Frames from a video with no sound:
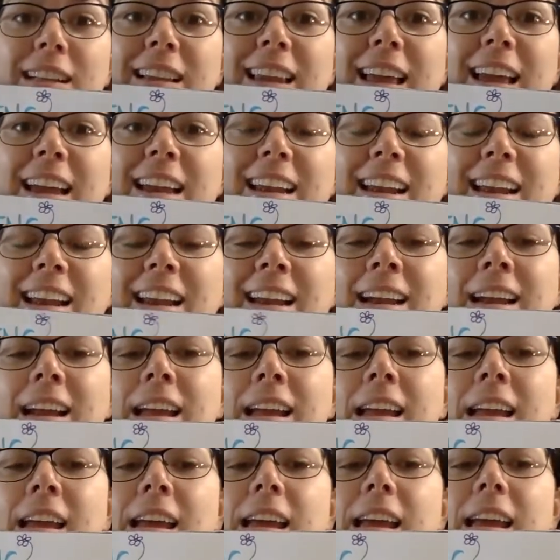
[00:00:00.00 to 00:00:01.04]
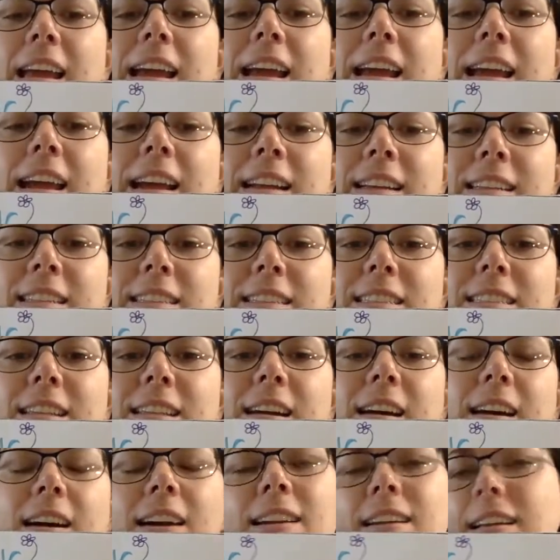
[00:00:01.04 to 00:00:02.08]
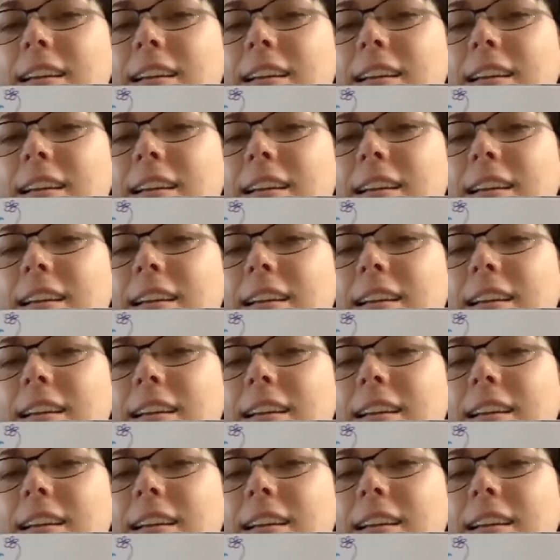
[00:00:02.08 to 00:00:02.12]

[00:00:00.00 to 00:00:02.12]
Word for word: lightning, and sun.